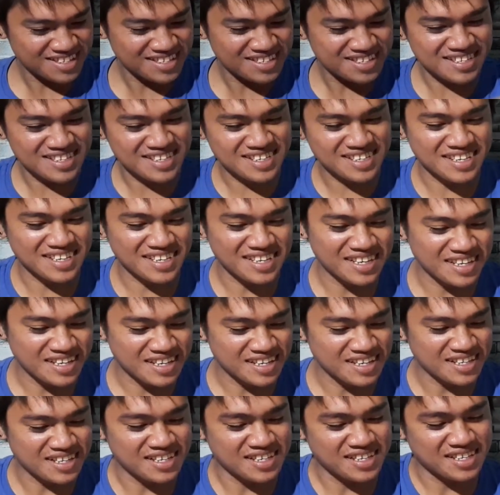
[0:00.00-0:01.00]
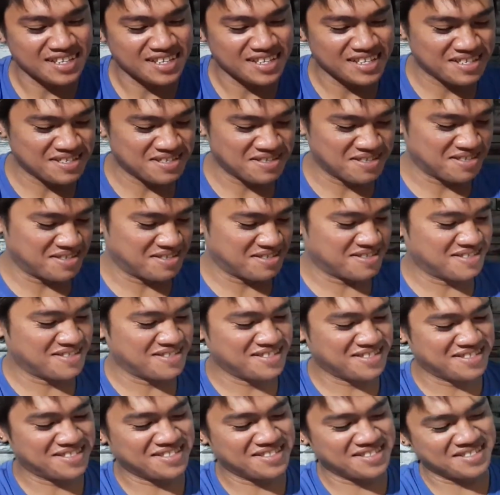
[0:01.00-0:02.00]

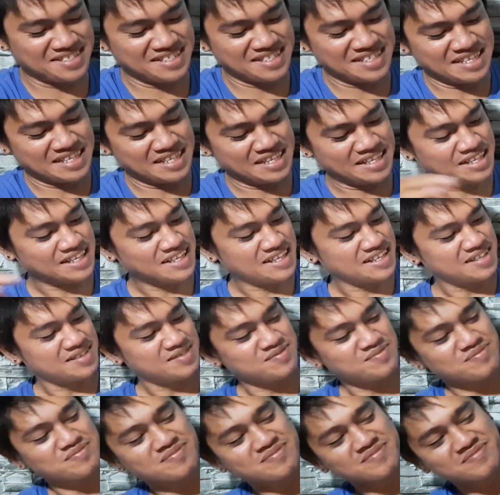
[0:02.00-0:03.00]
(not speaking)